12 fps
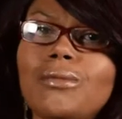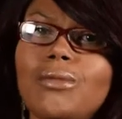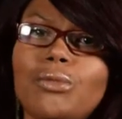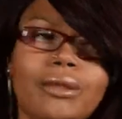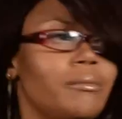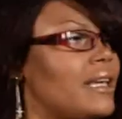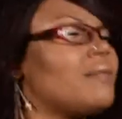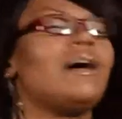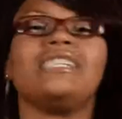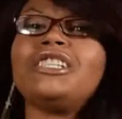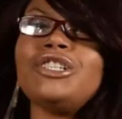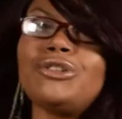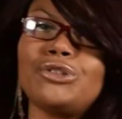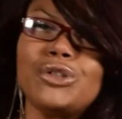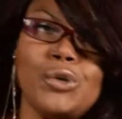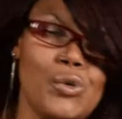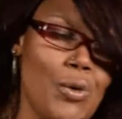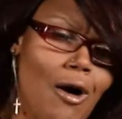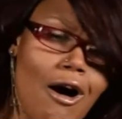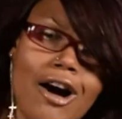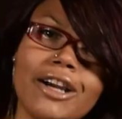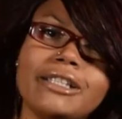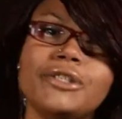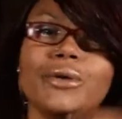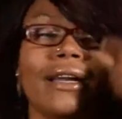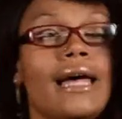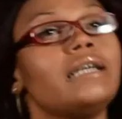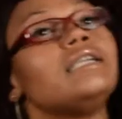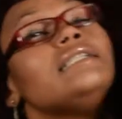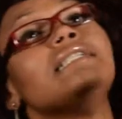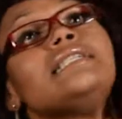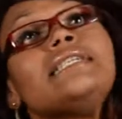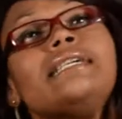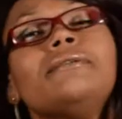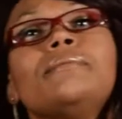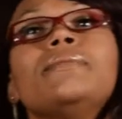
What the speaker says: with me and my children, who are you? And I couldn't see him.